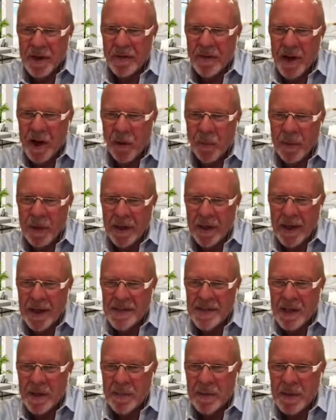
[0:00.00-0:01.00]
of helping
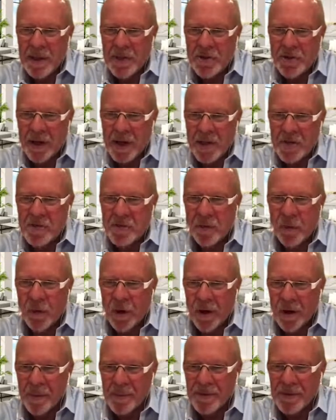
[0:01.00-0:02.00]
SAP
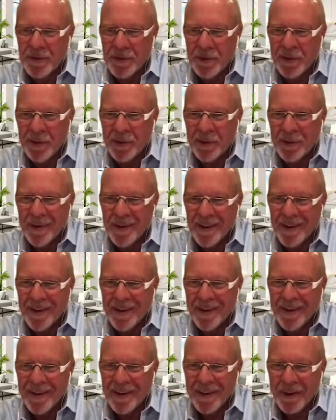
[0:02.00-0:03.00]
transform to
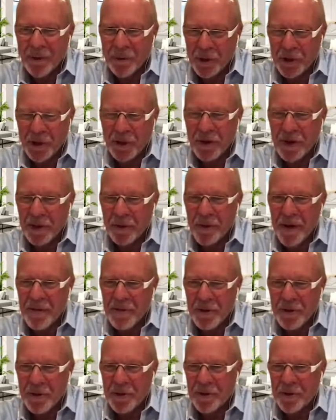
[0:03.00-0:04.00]
uh, a recurring
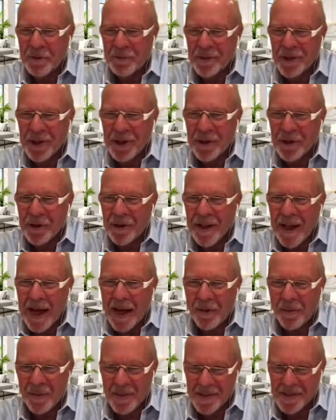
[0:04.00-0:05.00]
revenue, you know,
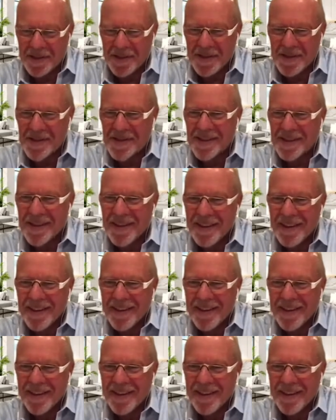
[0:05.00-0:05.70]
cloud business.